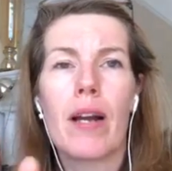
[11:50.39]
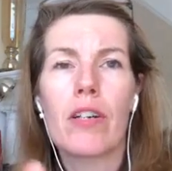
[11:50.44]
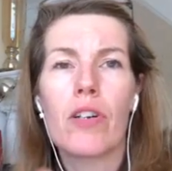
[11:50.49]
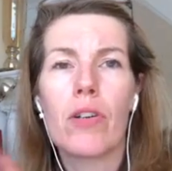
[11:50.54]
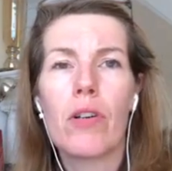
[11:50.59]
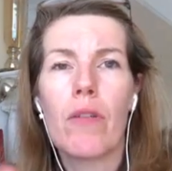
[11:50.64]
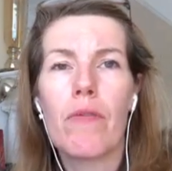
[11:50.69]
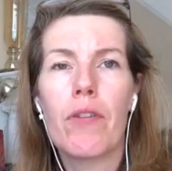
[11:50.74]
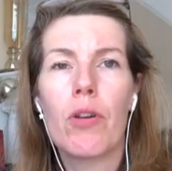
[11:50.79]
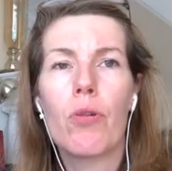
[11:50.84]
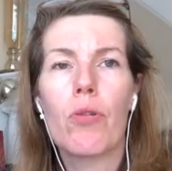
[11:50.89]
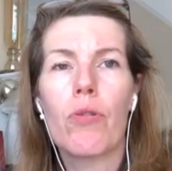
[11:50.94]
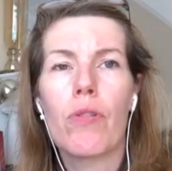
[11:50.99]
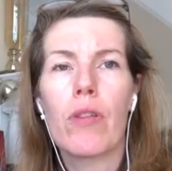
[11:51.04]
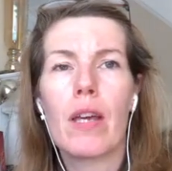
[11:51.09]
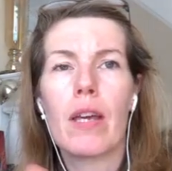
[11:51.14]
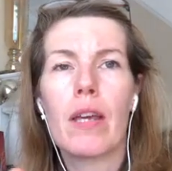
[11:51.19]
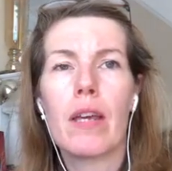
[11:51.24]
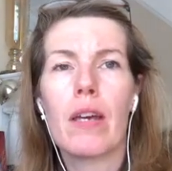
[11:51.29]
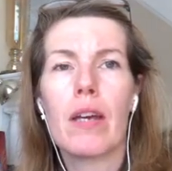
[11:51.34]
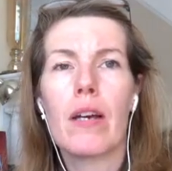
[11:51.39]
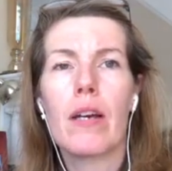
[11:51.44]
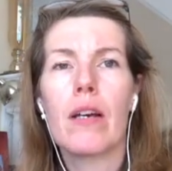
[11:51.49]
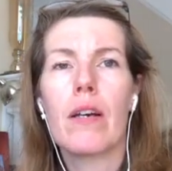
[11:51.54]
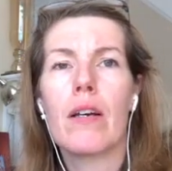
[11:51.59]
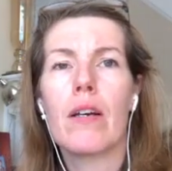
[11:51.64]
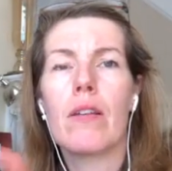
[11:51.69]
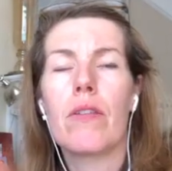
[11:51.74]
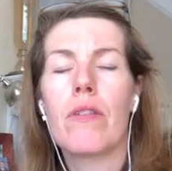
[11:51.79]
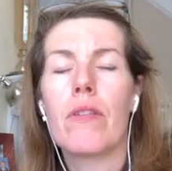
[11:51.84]
I don't know if you're
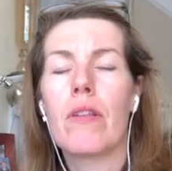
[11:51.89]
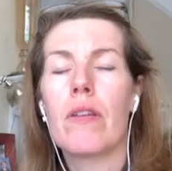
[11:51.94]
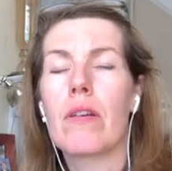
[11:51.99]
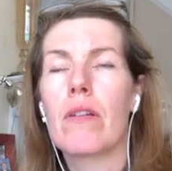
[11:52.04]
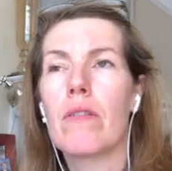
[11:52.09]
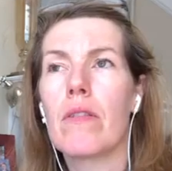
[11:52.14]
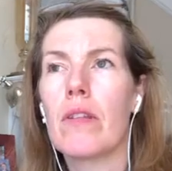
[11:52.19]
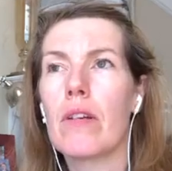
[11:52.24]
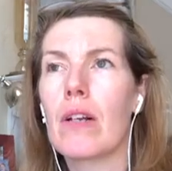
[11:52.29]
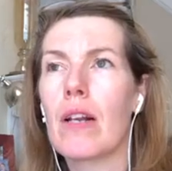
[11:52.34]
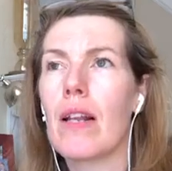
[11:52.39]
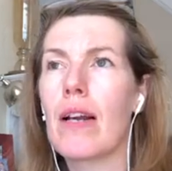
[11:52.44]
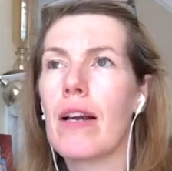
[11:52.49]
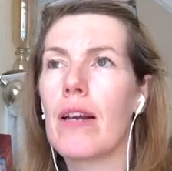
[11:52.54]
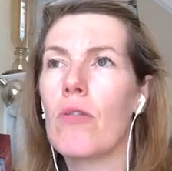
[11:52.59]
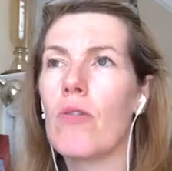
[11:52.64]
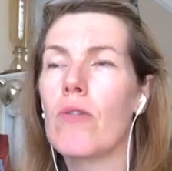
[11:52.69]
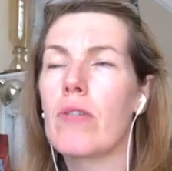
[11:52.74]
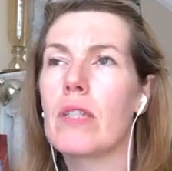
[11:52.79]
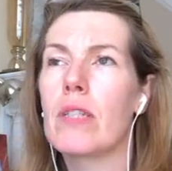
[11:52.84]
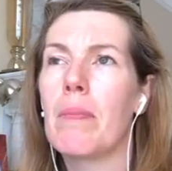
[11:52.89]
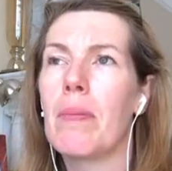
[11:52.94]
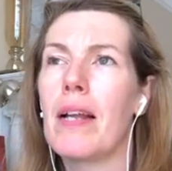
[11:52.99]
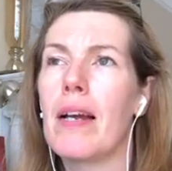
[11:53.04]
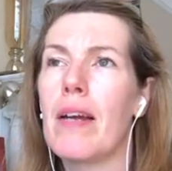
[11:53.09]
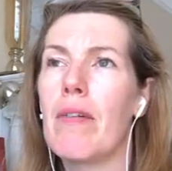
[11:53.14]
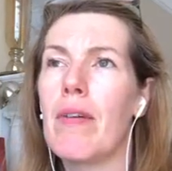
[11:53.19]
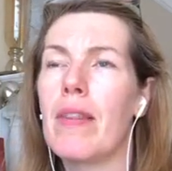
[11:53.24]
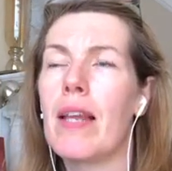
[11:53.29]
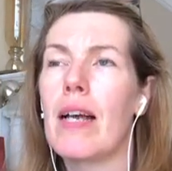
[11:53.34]
the client or the
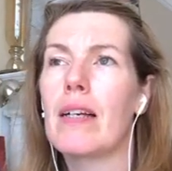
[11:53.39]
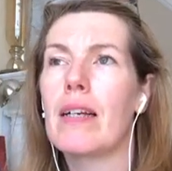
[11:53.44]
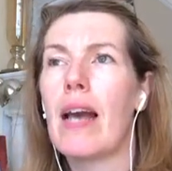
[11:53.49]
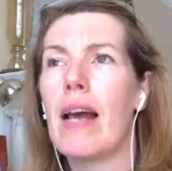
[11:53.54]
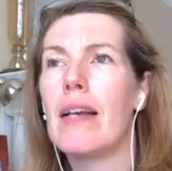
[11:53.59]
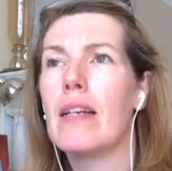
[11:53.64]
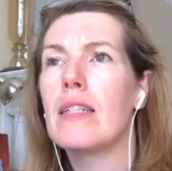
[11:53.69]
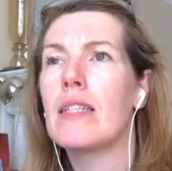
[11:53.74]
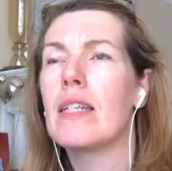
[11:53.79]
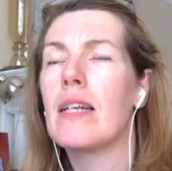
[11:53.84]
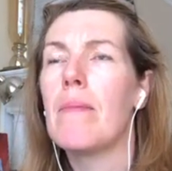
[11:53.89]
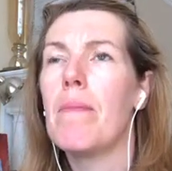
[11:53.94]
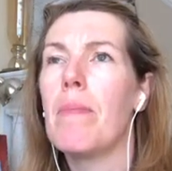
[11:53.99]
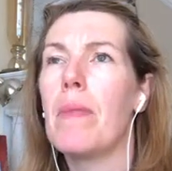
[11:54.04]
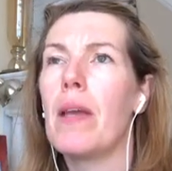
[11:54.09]
supplier in that case.